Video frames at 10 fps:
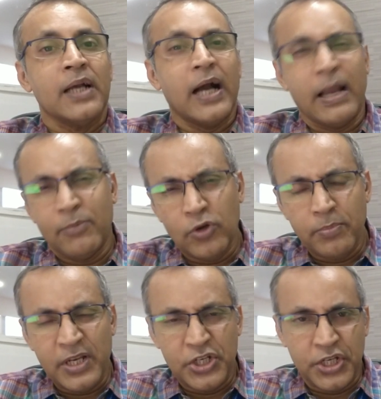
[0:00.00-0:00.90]
I'm going to
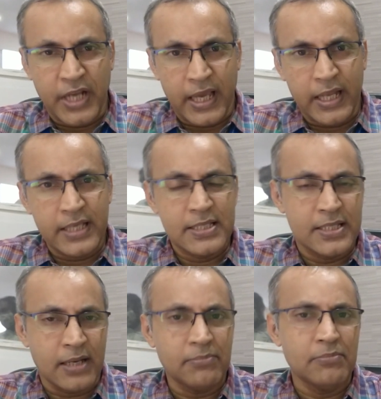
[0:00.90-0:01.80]
be sharing
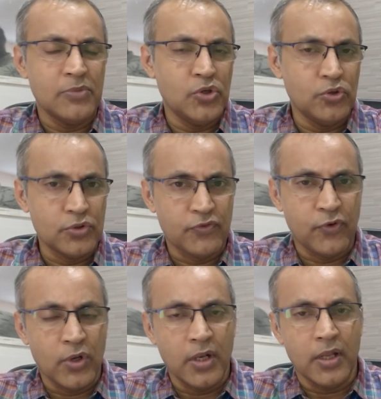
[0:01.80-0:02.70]
some
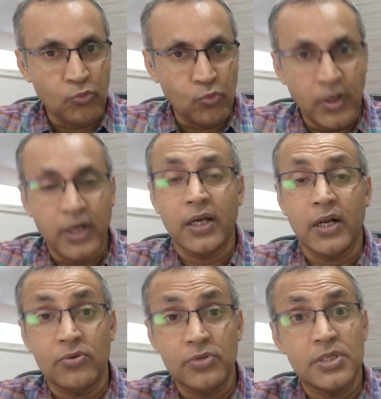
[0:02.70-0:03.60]
useful
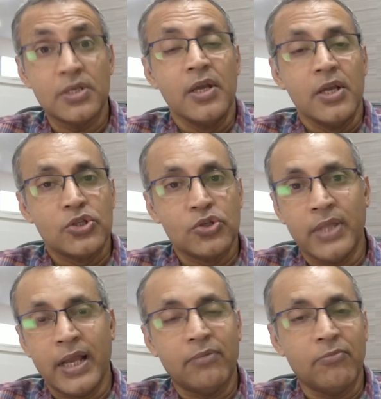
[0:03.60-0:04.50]
workarounds so
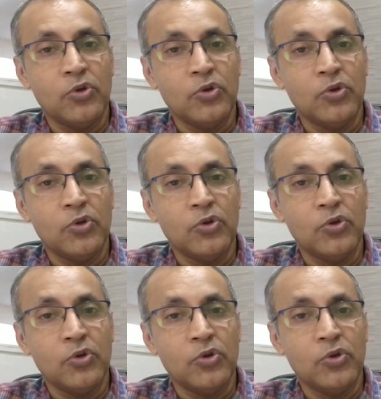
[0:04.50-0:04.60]
that